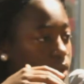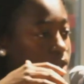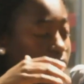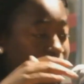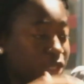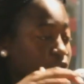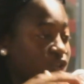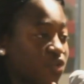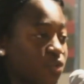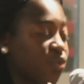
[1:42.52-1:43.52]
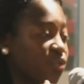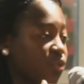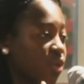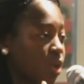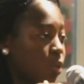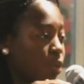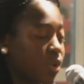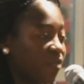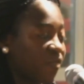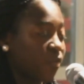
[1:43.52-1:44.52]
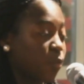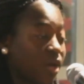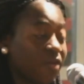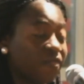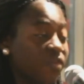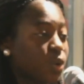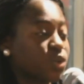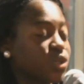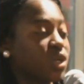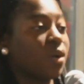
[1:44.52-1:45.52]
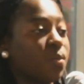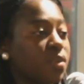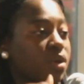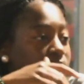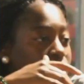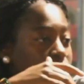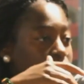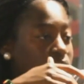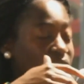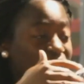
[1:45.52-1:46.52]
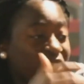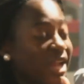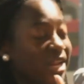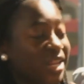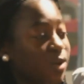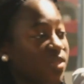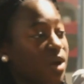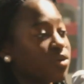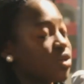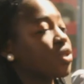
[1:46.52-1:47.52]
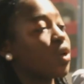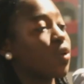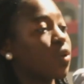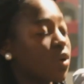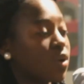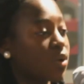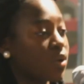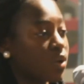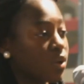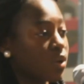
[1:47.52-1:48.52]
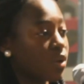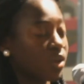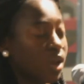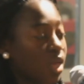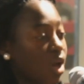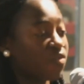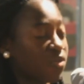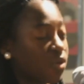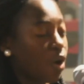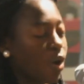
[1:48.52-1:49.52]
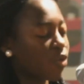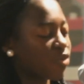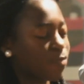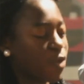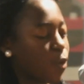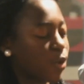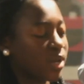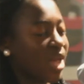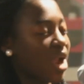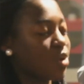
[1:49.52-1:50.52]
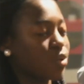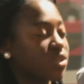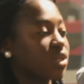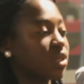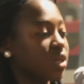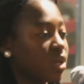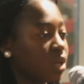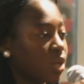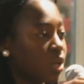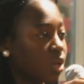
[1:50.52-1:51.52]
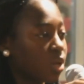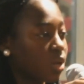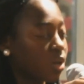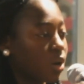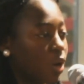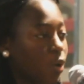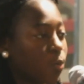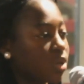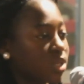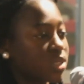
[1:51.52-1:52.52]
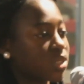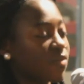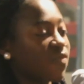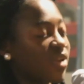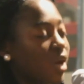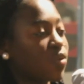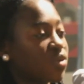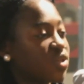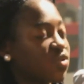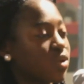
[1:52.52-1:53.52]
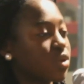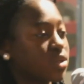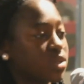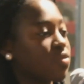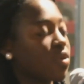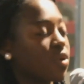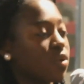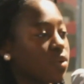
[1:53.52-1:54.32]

See, this is the truth without, without Photoshop, the reality without the show, the love with all the broken arrows and hope in the sunflower that struggles to come.